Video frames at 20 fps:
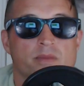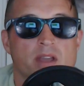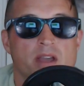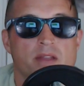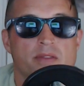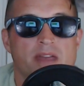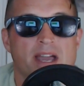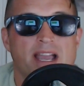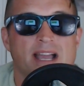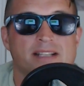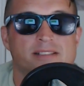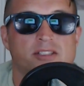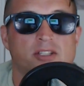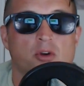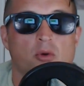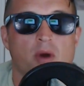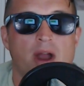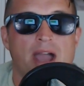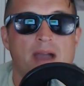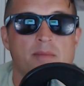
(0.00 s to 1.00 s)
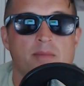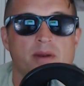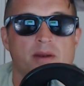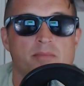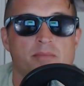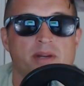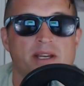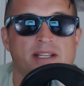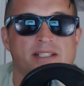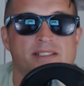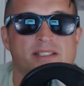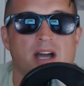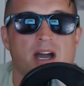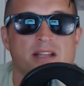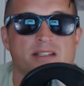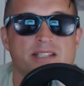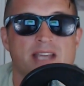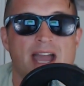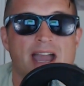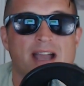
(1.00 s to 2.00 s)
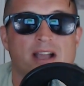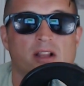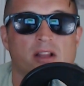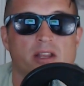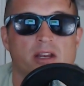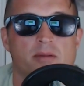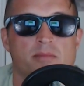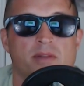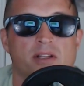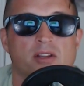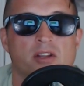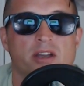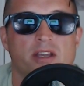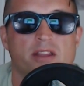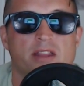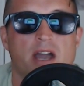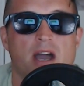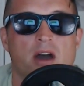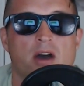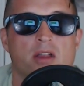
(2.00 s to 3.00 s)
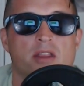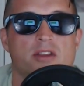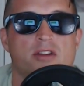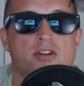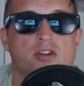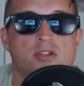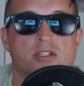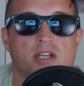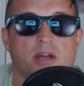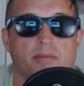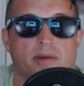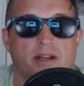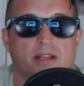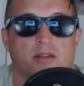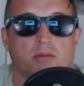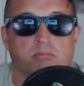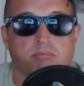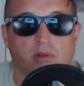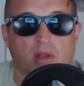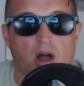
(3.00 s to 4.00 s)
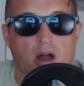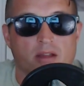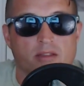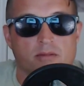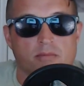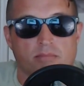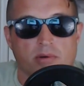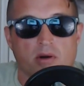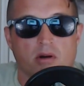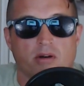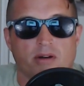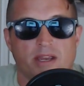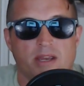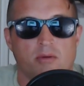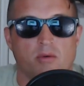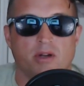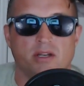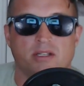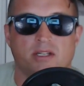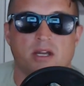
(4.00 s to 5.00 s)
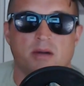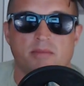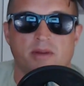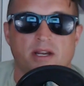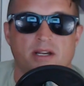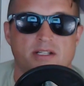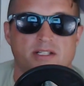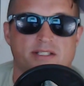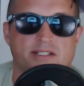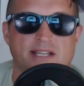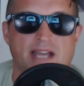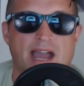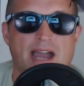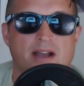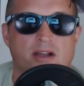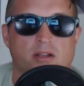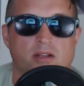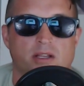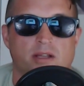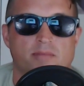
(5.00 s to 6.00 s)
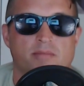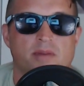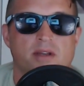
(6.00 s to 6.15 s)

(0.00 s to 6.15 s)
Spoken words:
That guy's grabbing him, but he's not tackling him. Look at that. Other dude's coming in to block the ball. He wasn't coming in to tackle him.